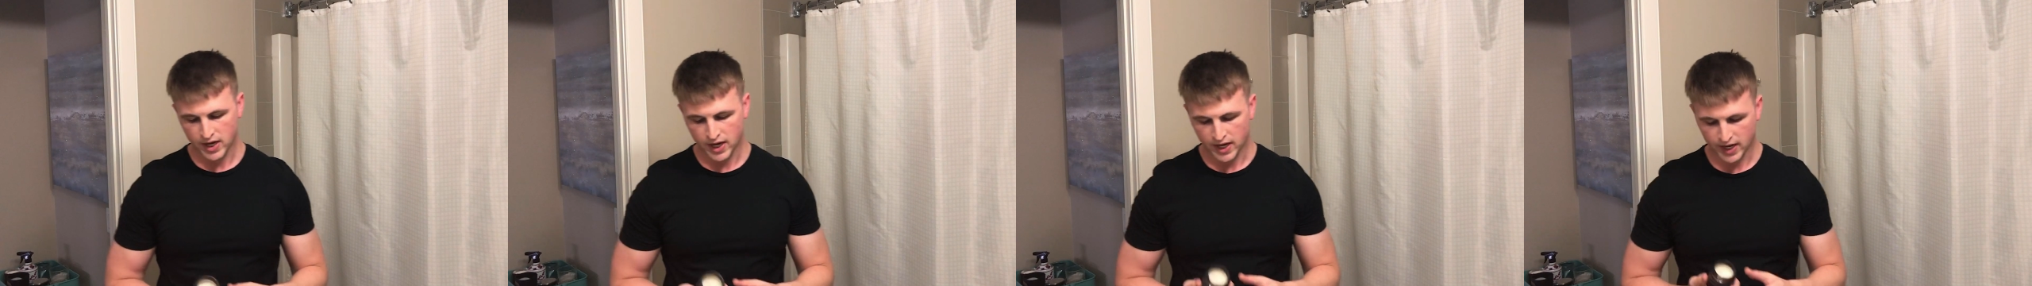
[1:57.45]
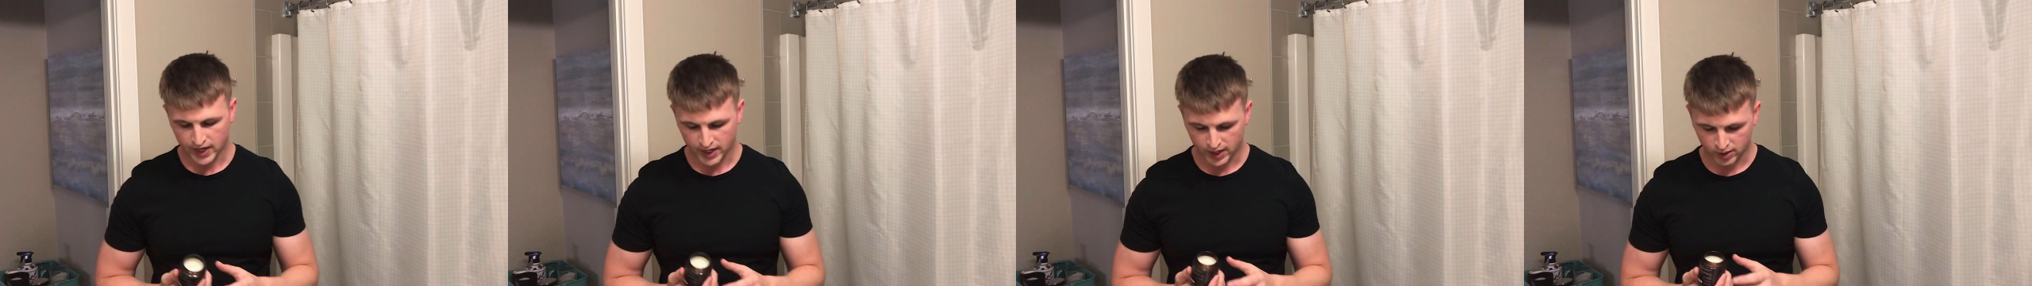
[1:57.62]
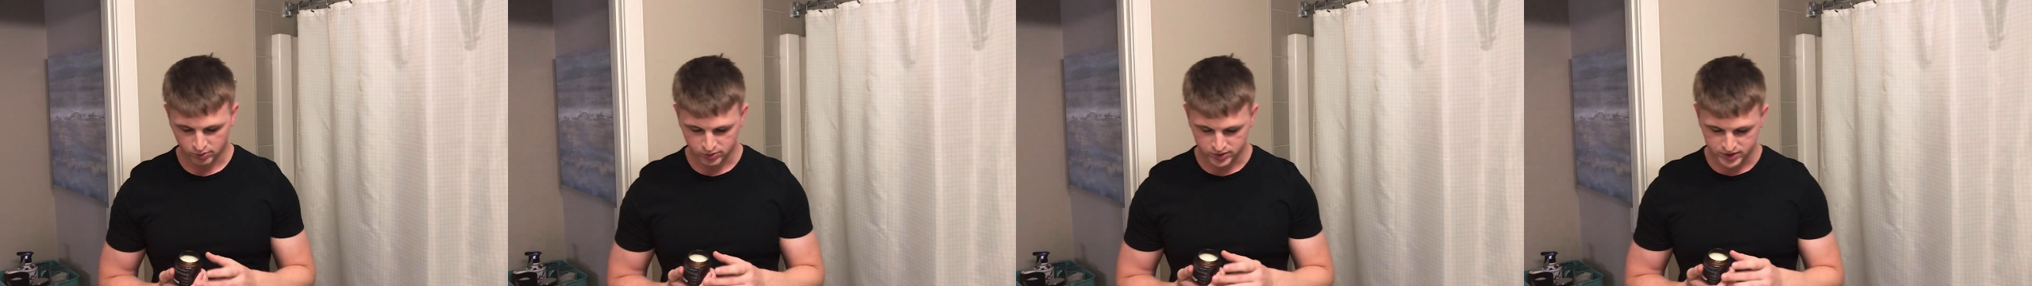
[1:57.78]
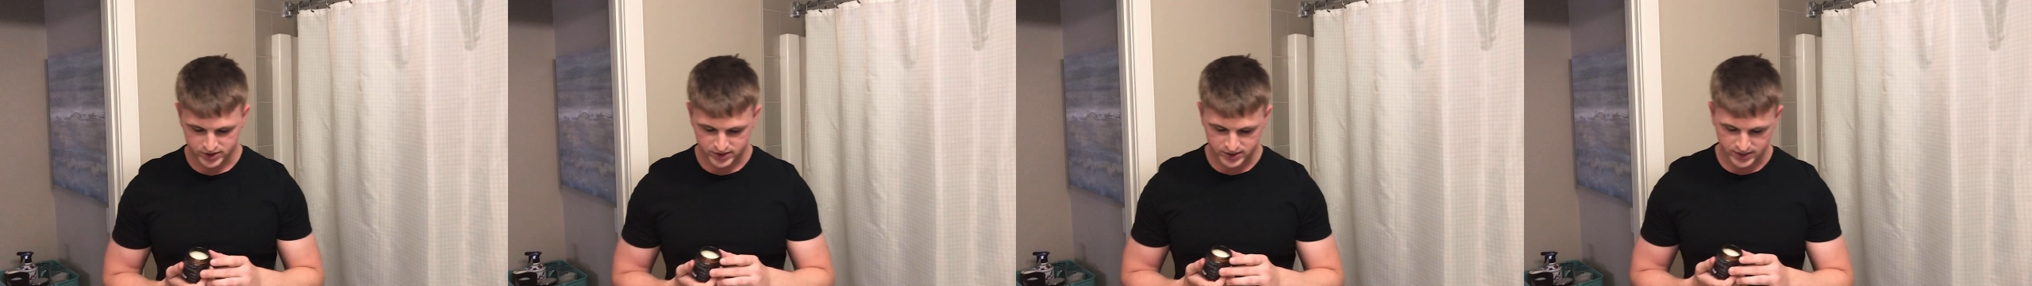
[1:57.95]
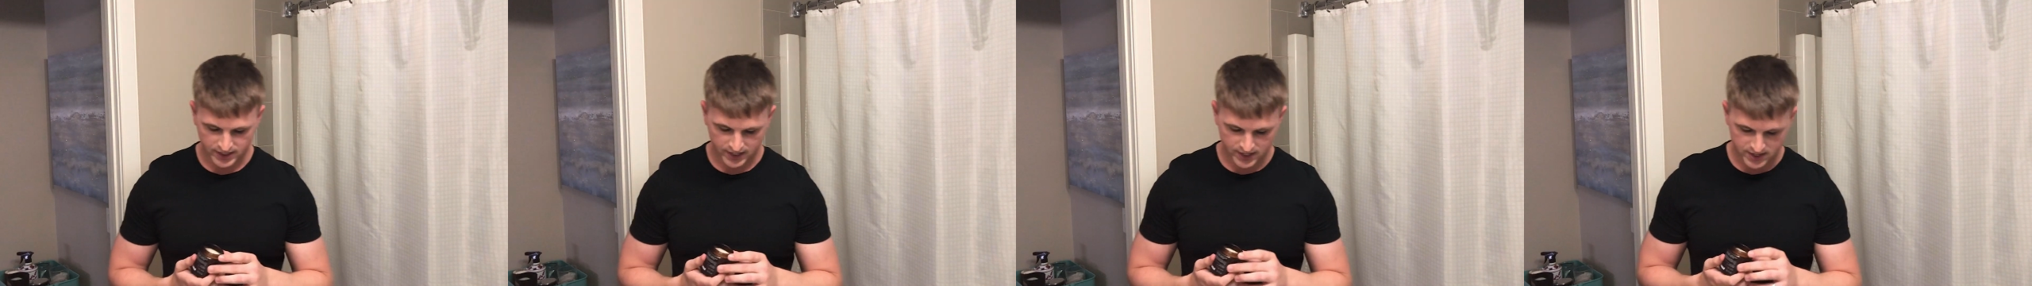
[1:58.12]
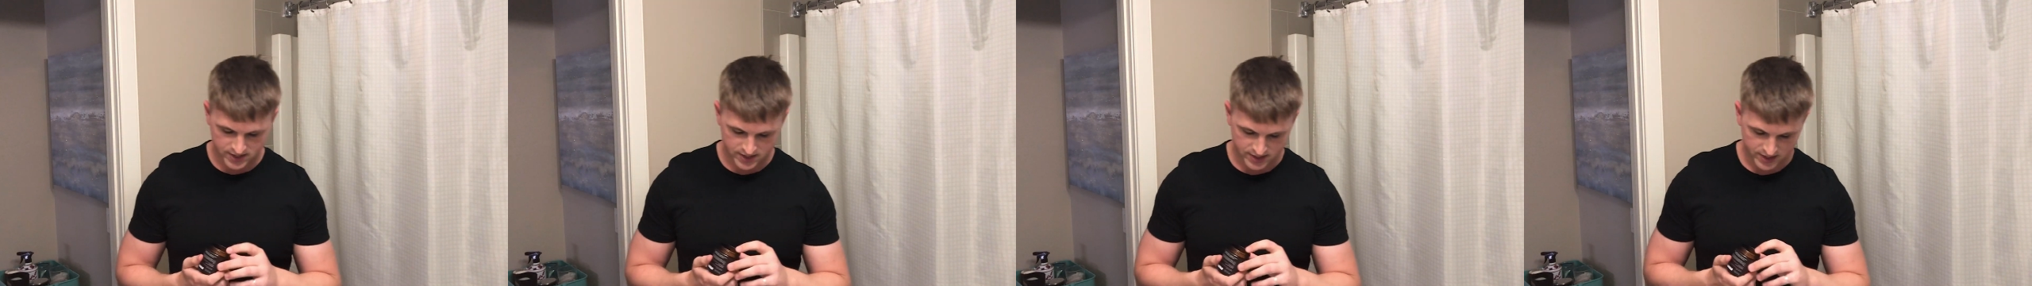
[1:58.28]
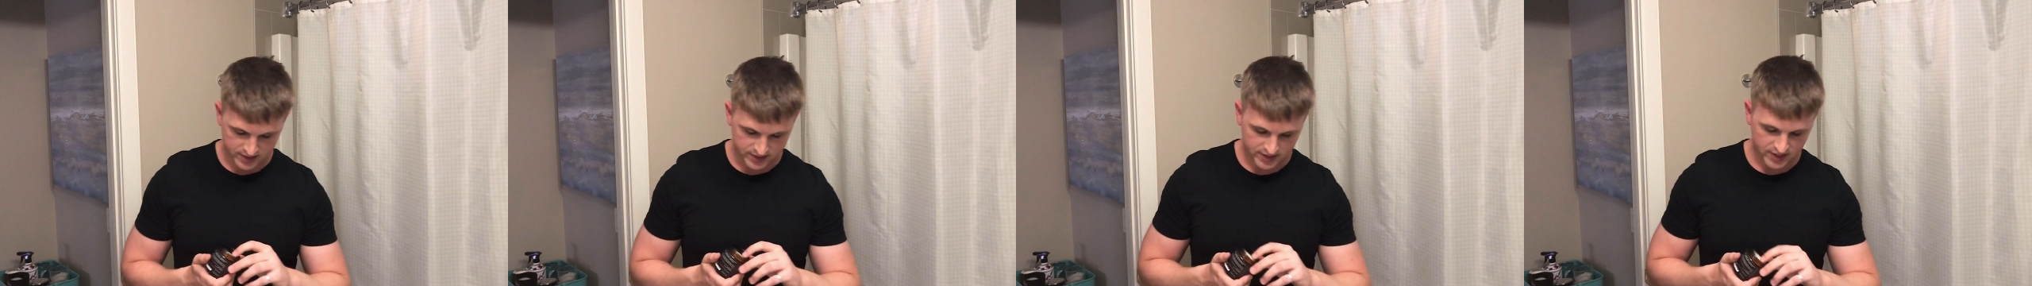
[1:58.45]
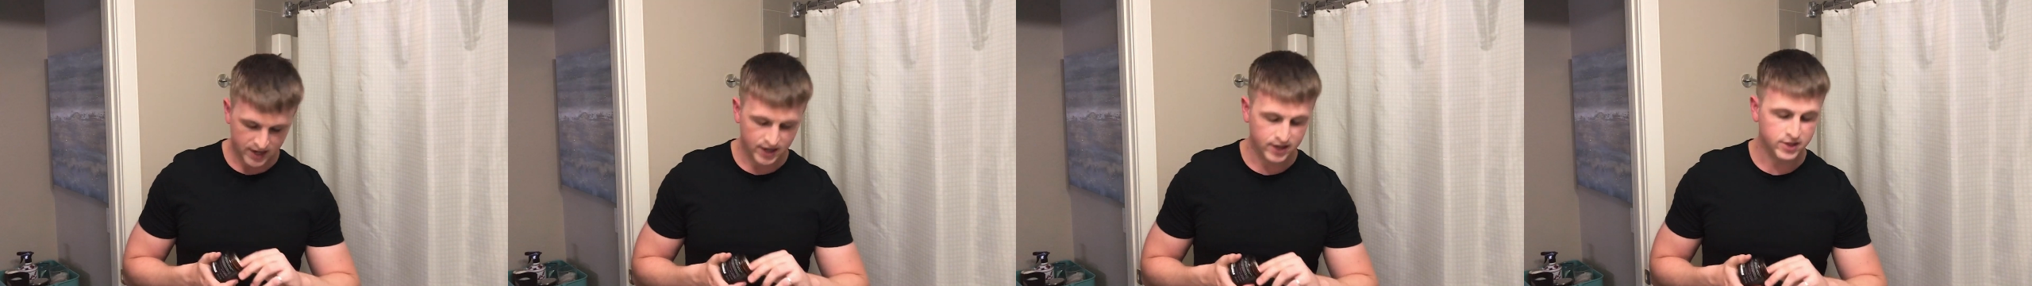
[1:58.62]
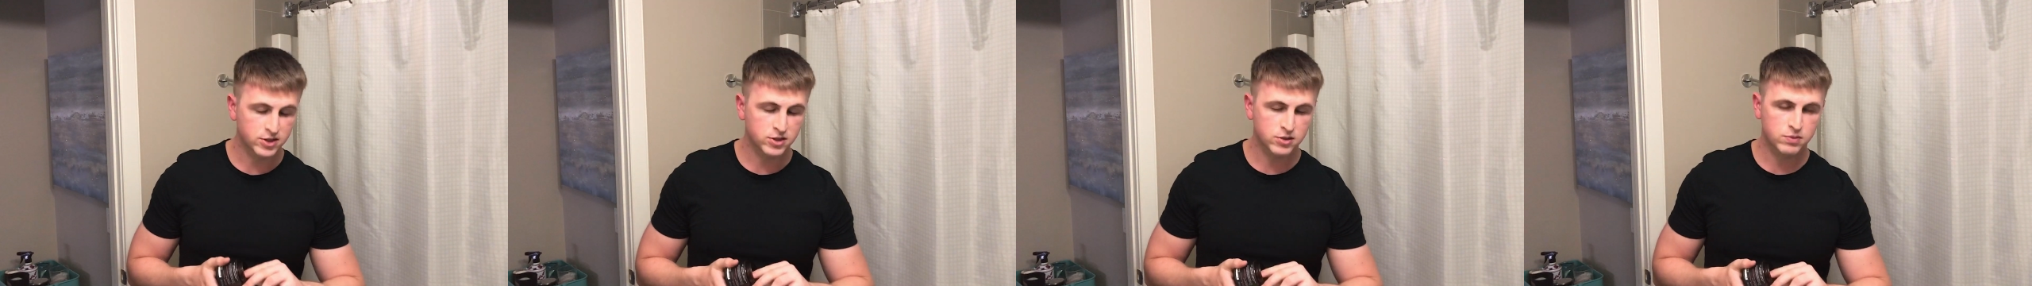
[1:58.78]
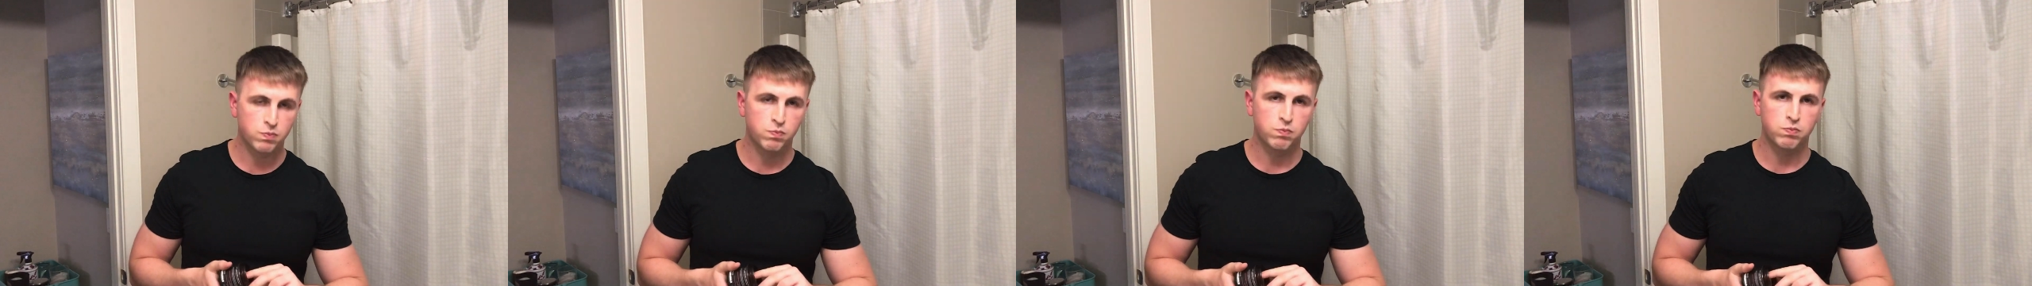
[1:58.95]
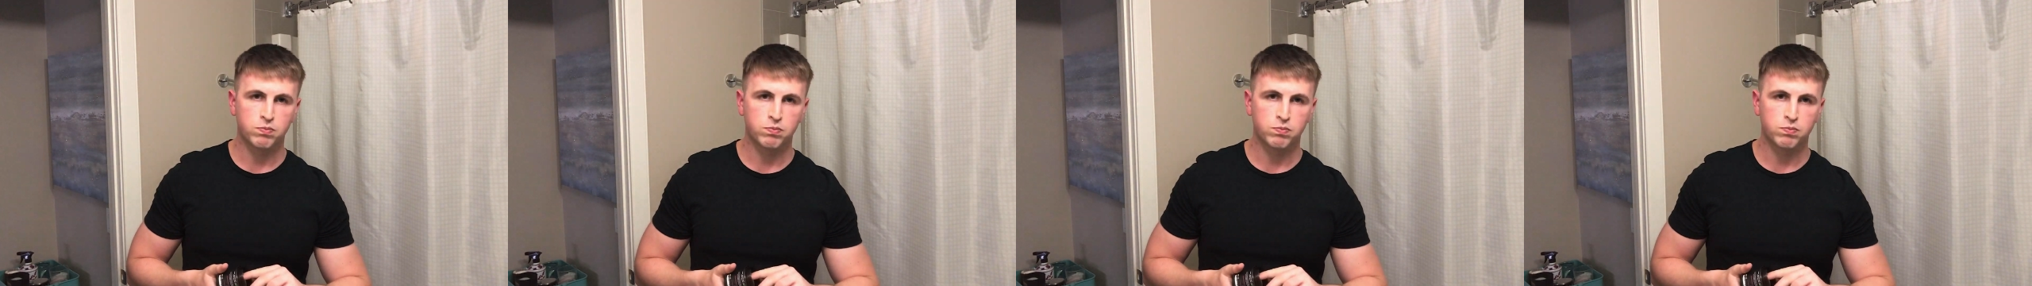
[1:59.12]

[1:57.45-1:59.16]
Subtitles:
and I would say that that's